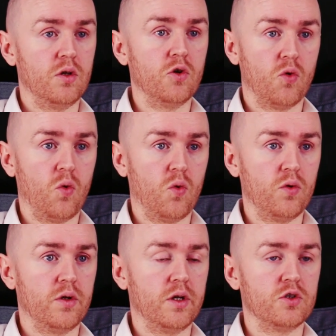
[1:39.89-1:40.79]
your
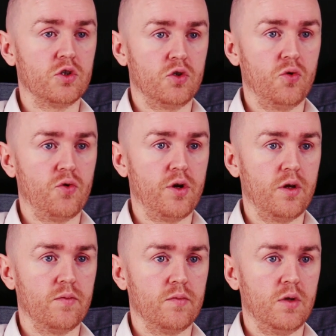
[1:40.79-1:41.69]
own
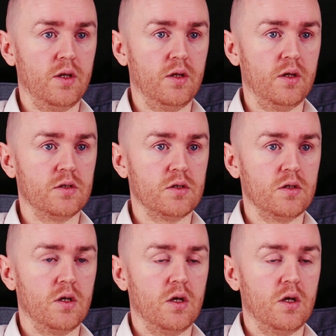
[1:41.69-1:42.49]
insecurity in this.